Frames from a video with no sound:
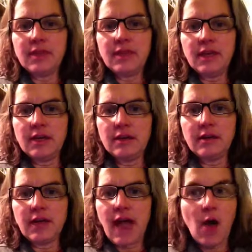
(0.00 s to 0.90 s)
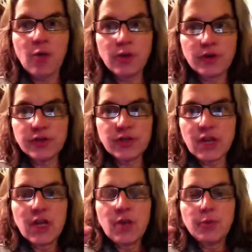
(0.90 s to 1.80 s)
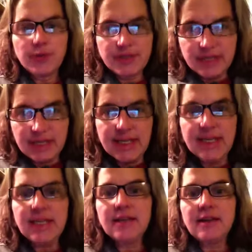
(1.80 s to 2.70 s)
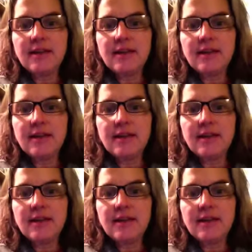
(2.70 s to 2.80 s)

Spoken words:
the hours preceding